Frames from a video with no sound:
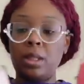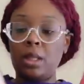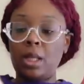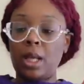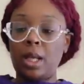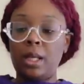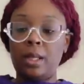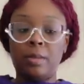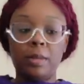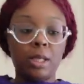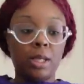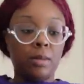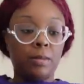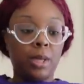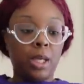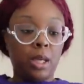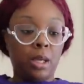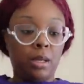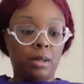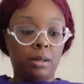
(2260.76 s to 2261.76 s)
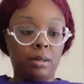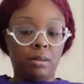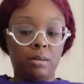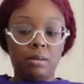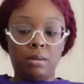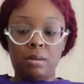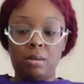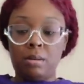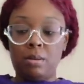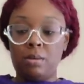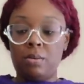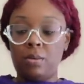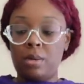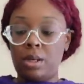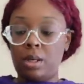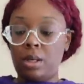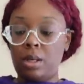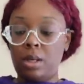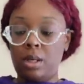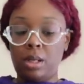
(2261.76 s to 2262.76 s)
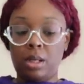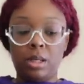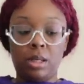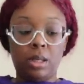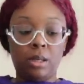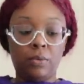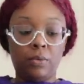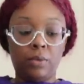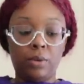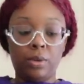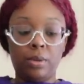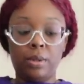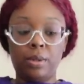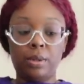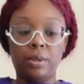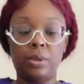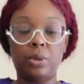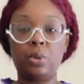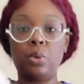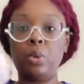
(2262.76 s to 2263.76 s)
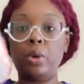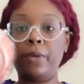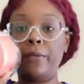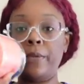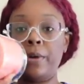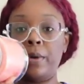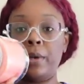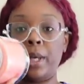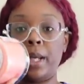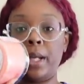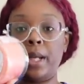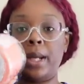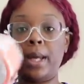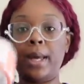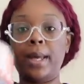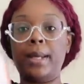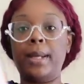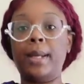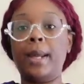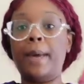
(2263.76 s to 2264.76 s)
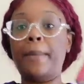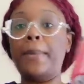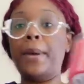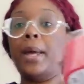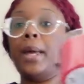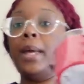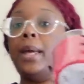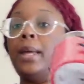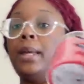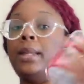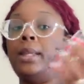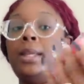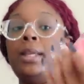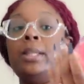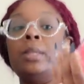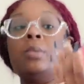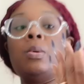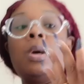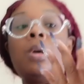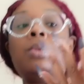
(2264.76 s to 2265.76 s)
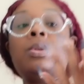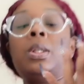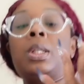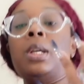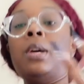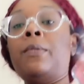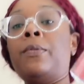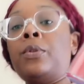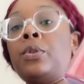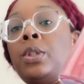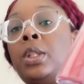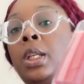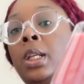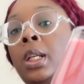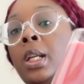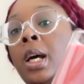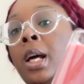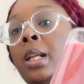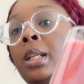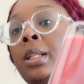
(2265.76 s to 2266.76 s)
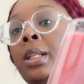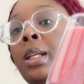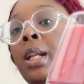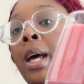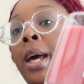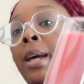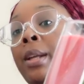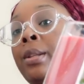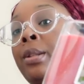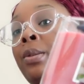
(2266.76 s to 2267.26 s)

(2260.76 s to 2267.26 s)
same damn candle. Oh, what the color different. $24.99 and I paid, these were on sale for $10 and I had a